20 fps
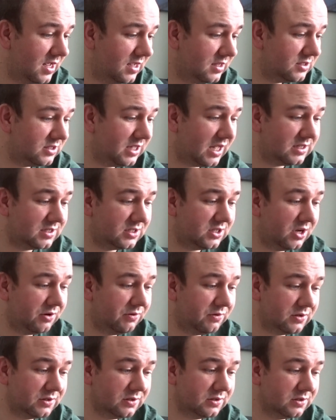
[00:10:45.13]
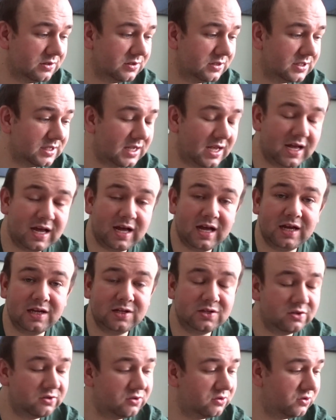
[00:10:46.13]
so that totals
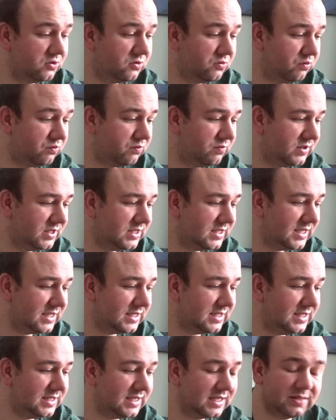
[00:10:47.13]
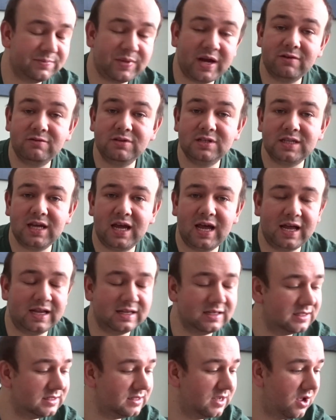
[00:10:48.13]

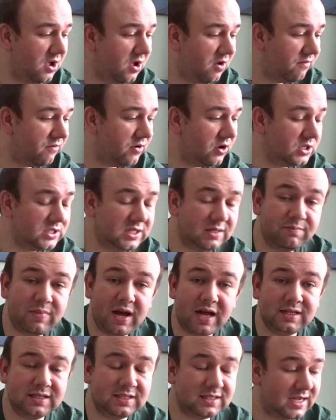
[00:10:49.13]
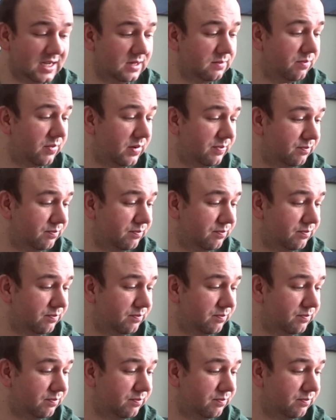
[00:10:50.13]
£66.13 in